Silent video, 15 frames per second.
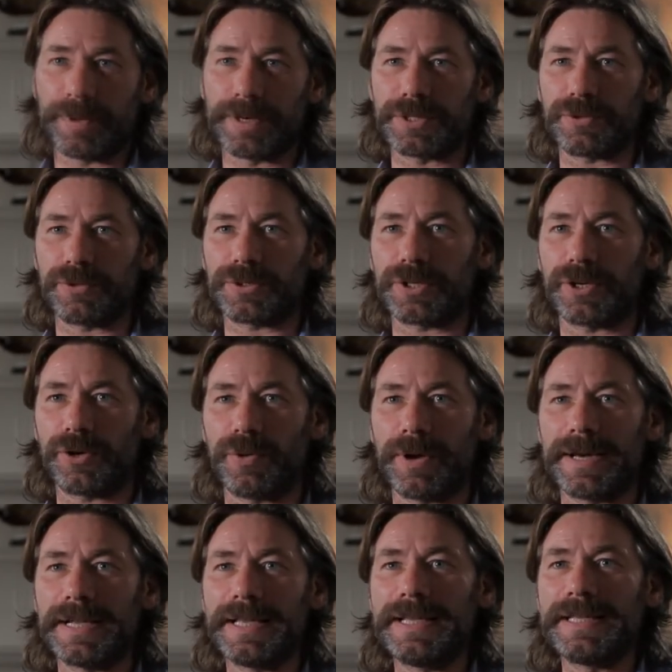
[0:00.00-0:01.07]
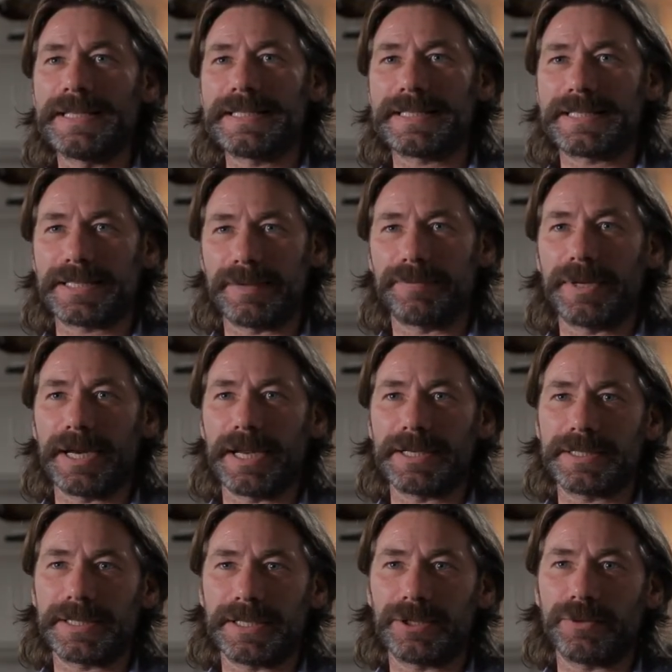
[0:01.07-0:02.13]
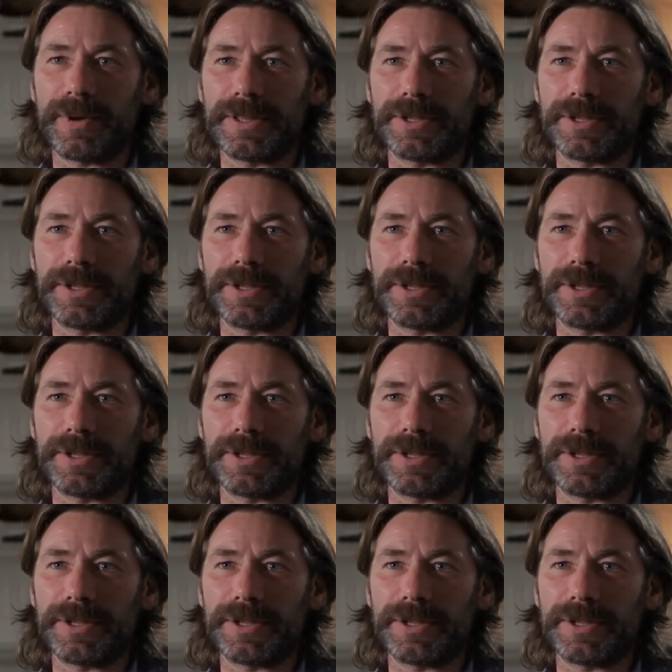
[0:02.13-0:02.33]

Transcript: but it's also quite stimulating in the way